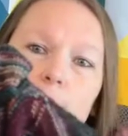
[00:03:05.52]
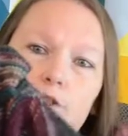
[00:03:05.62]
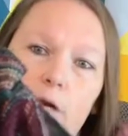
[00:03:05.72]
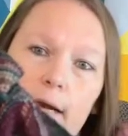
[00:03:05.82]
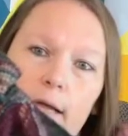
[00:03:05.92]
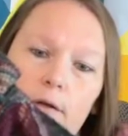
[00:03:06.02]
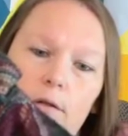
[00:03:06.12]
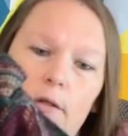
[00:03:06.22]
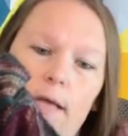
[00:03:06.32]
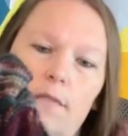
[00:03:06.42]
a
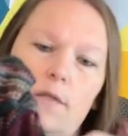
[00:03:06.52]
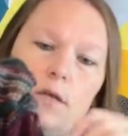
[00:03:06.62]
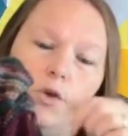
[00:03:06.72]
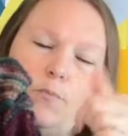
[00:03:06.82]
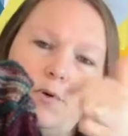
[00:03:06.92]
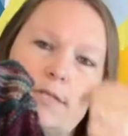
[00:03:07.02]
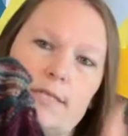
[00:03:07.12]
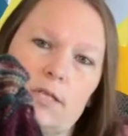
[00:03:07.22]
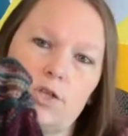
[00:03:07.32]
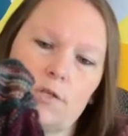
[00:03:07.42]
triangle and then you put
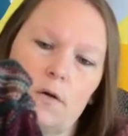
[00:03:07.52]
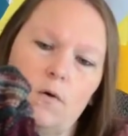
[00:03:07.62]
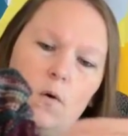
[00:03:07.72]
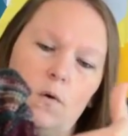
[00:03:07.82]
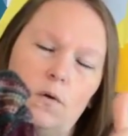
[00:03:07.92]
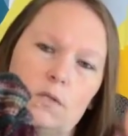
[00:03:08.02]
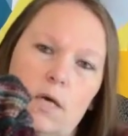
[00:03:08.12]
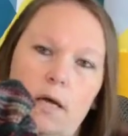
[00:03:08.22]
stitches on hold